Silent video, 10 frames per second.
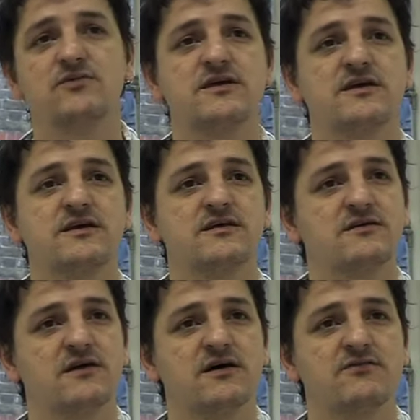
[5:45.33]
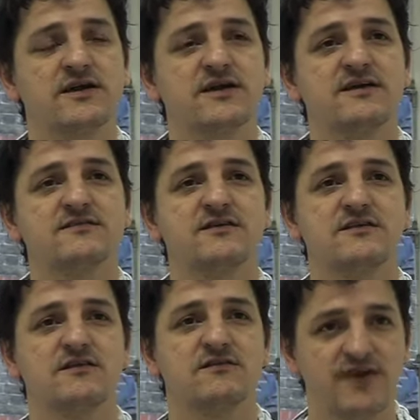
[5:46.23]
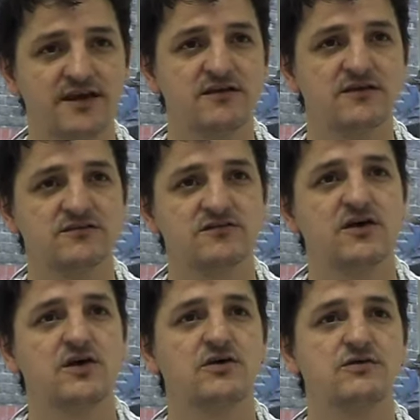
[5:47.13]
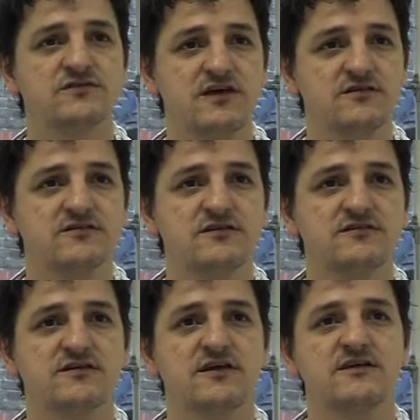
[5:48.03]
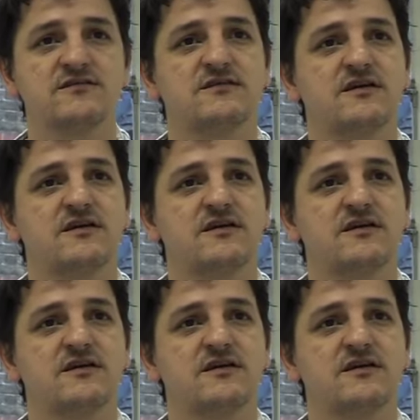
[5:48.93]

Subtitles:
We're looking at regulating the vendors who sells these things,